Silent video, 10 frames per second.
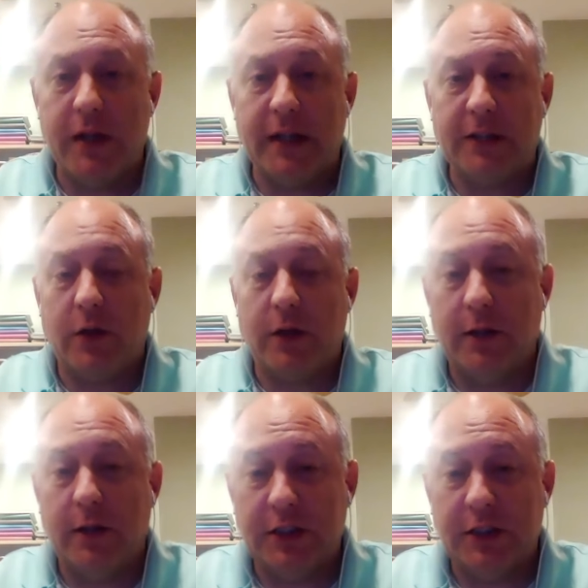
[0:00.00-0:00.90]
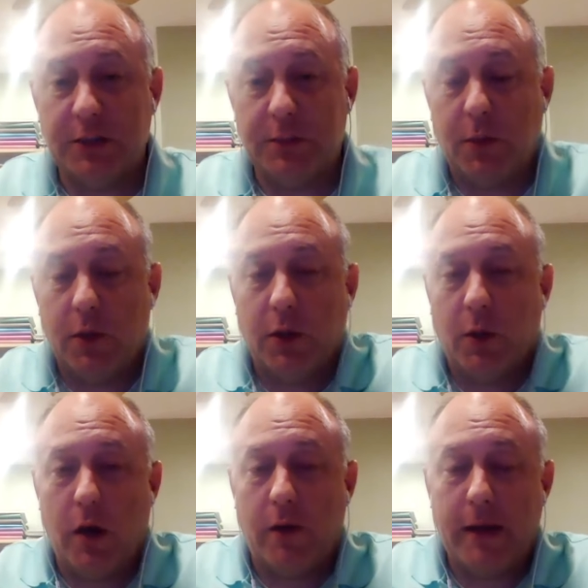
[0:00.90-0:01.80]
tornadoes, and just pulling the
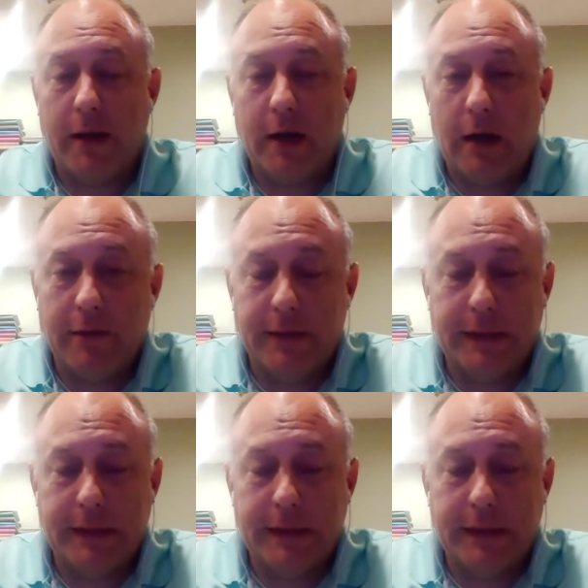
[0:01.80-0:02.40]
water right off of it.